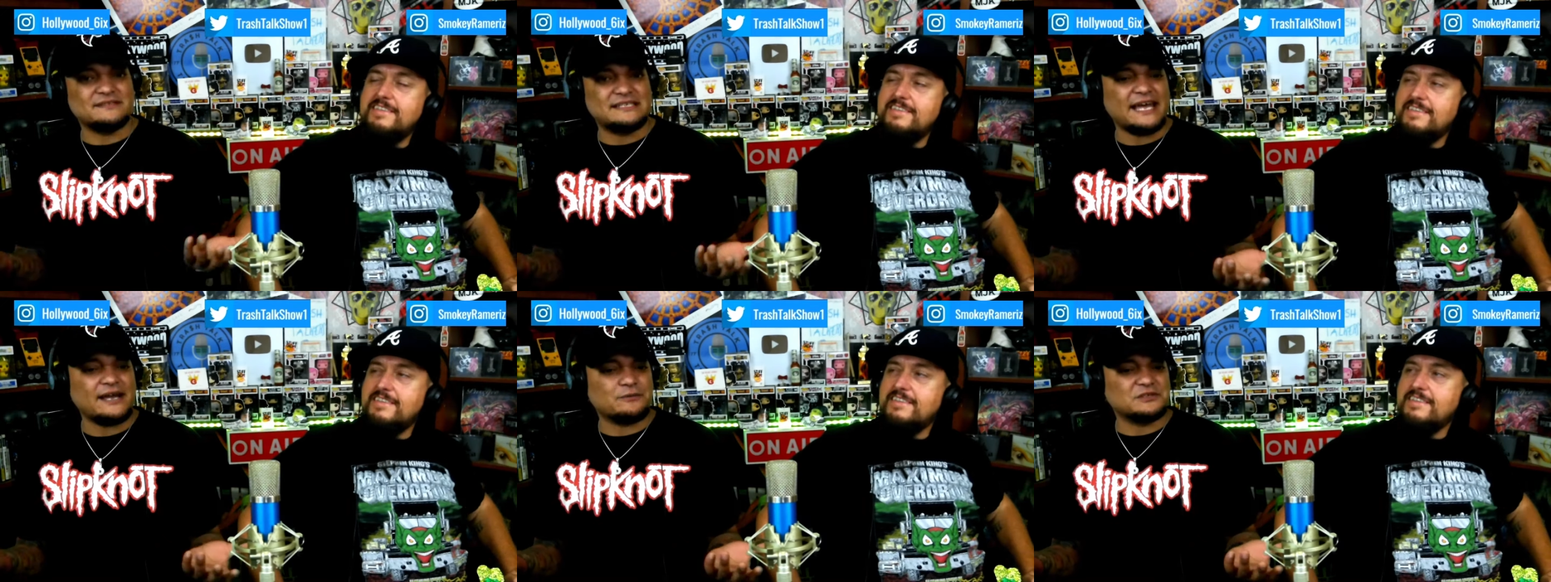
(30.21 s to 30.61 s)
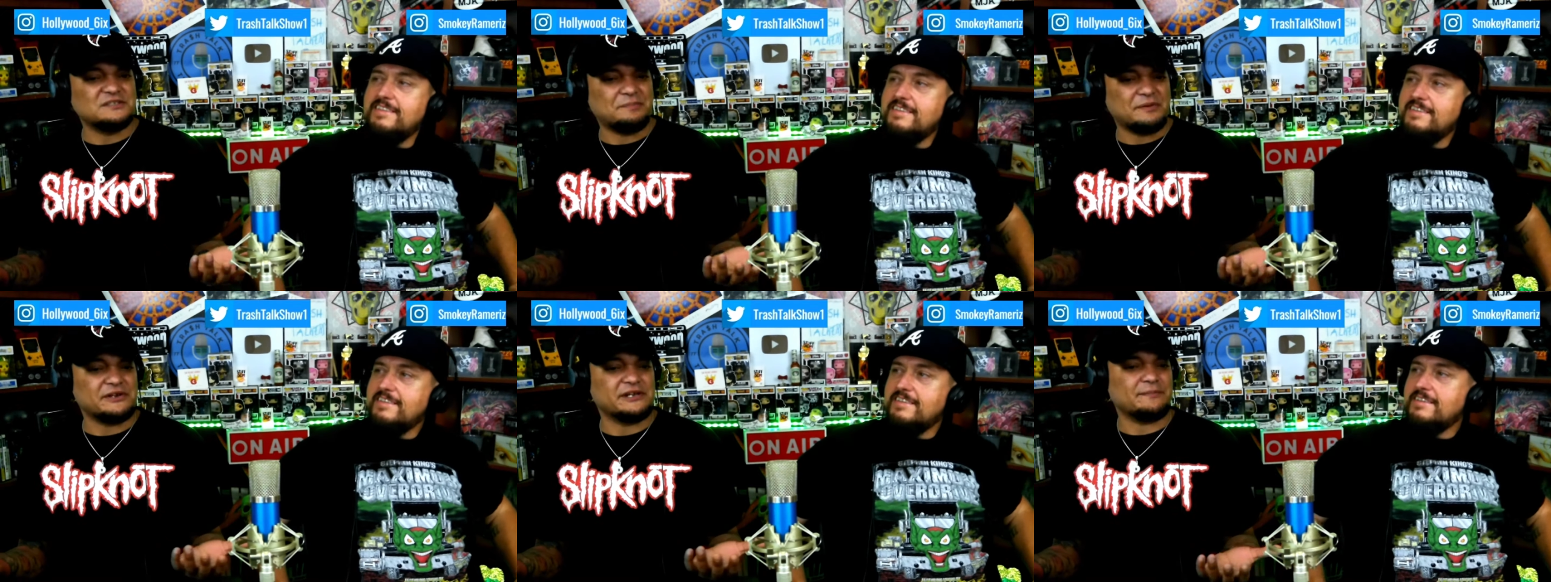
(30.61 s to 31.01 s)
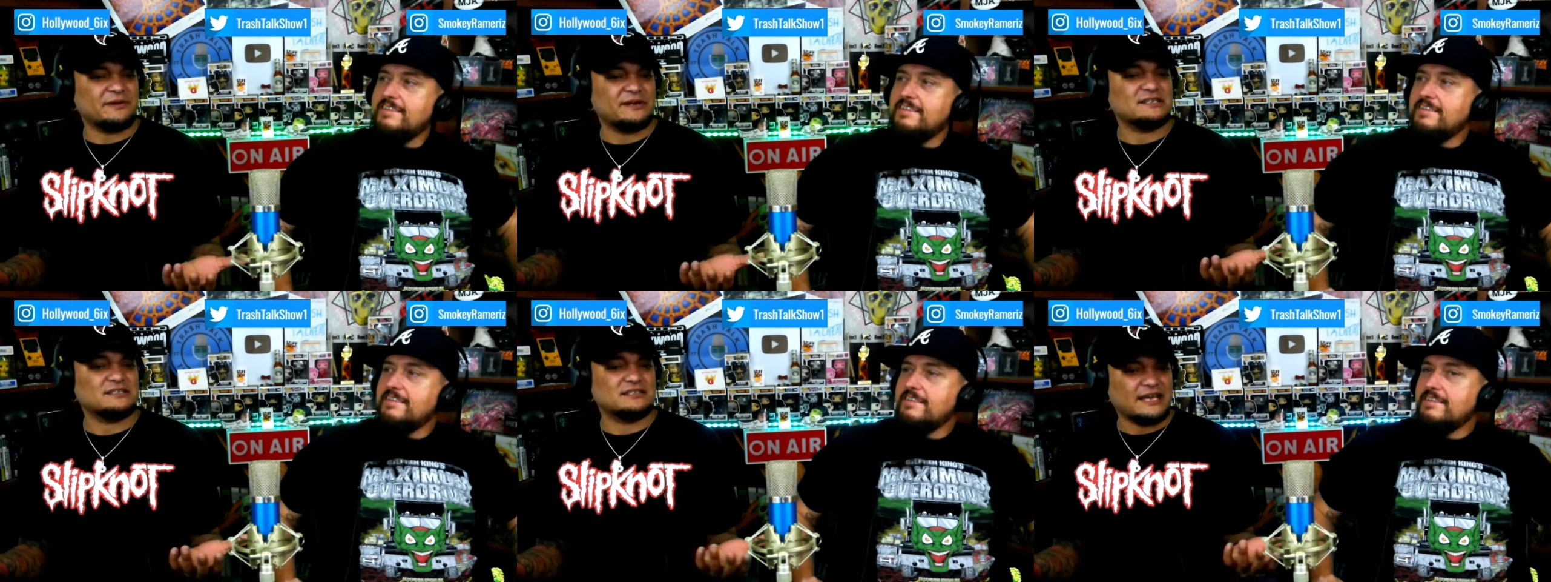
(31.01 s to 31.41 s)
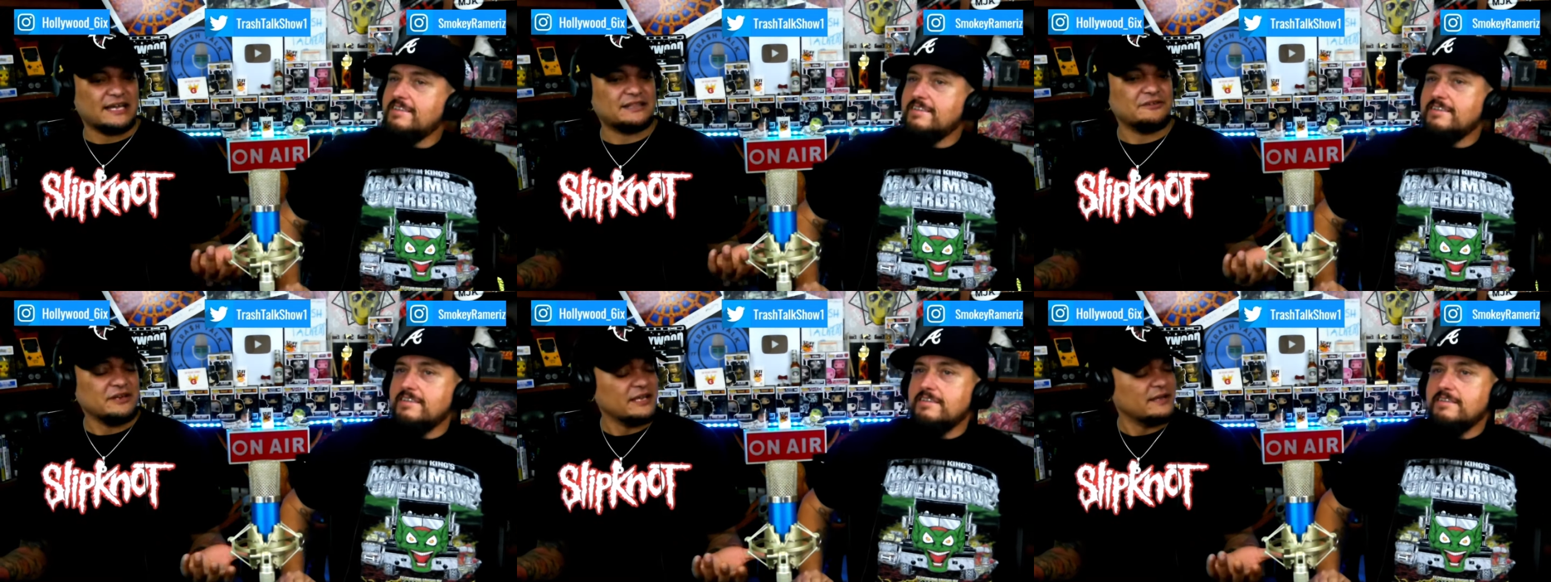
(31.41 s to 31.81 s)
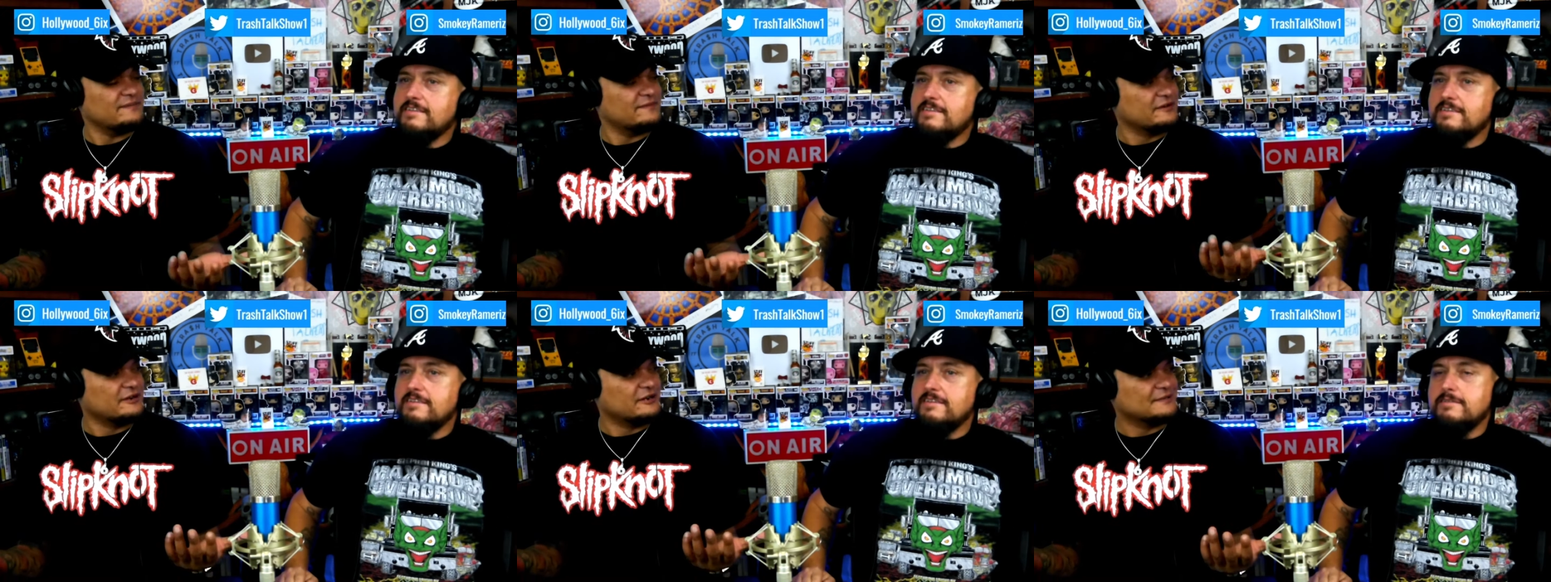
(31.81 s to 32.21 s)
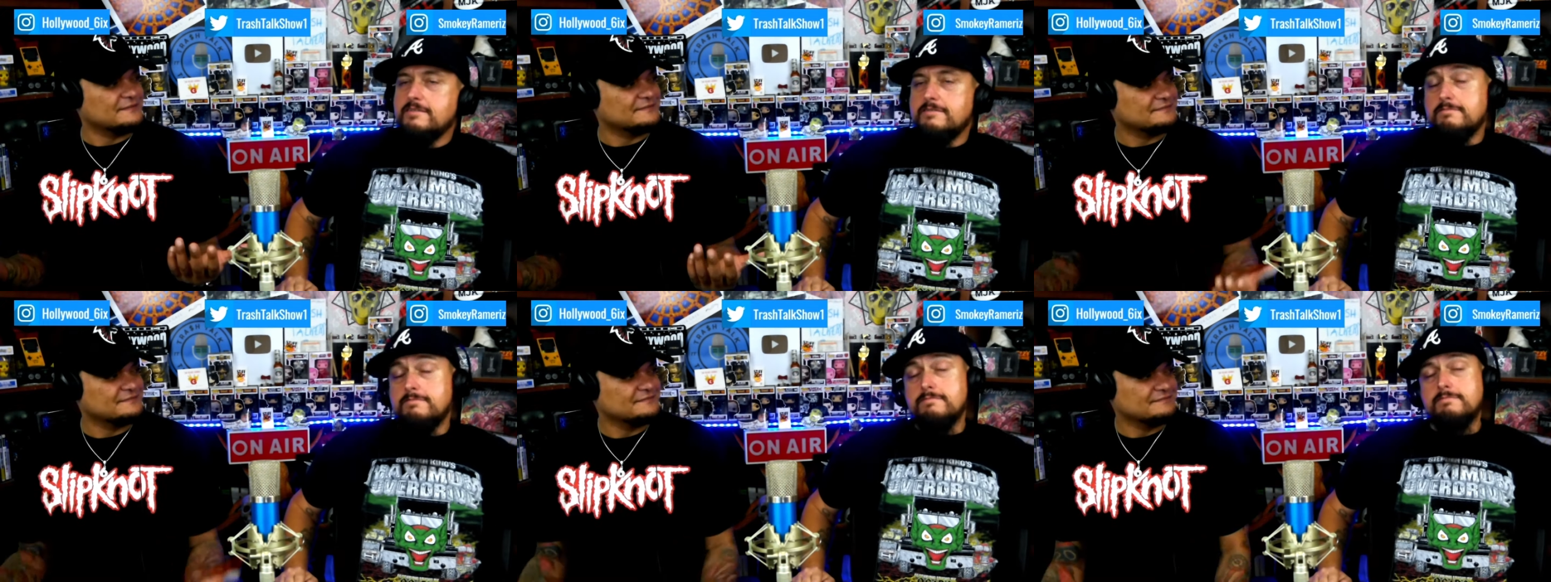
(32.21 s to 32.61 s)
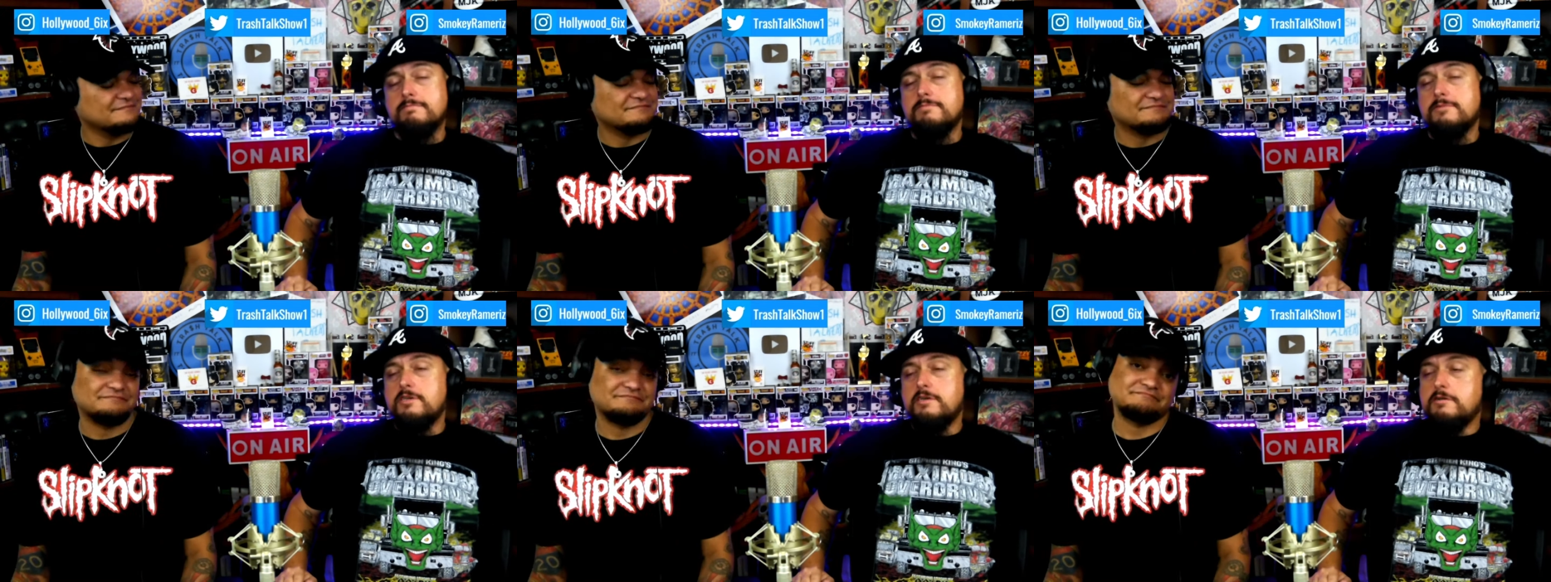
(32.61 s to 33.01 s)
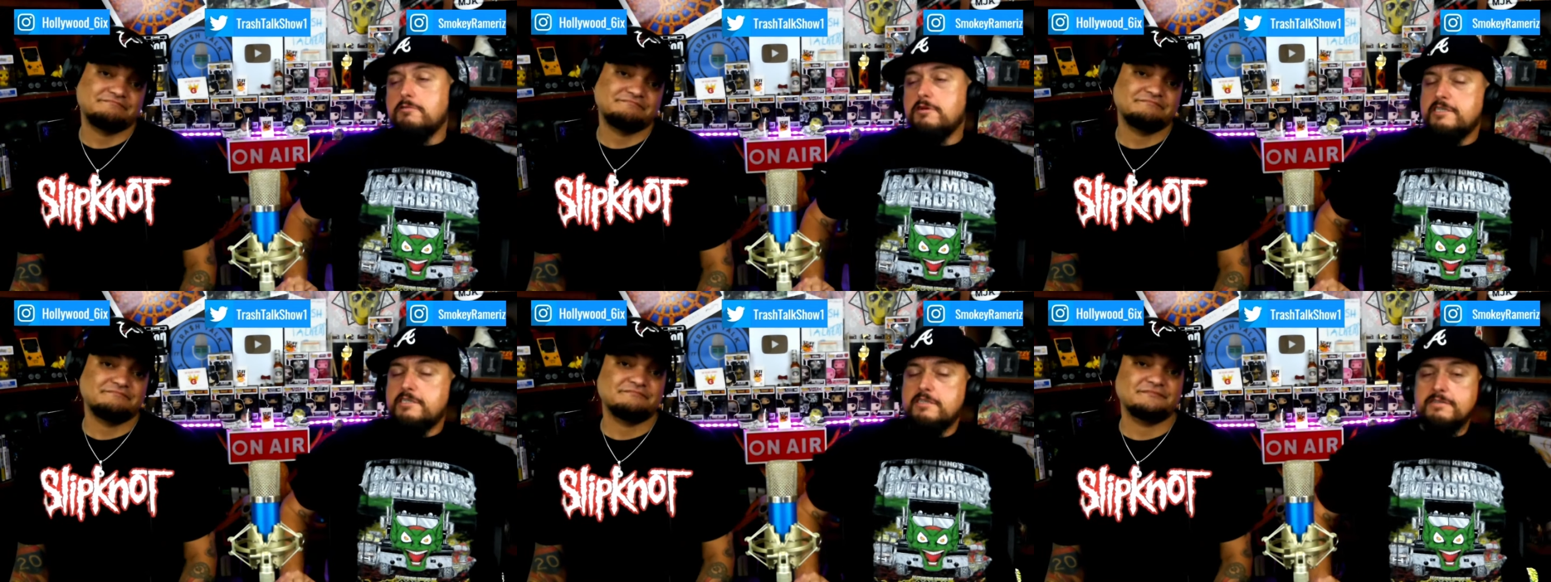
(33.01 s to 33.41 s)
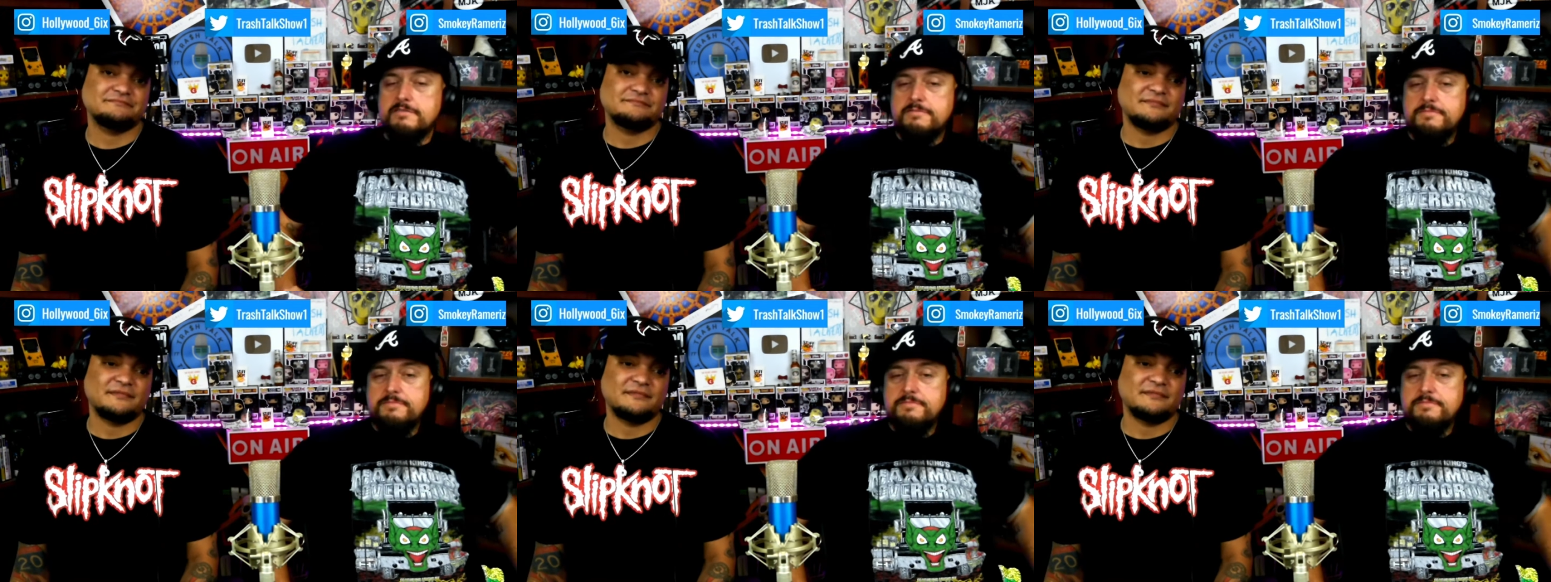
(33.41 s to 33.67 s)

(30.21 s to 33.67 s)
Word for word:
Speaker 1: is that where Spiritbox got their name from? Mm, good question.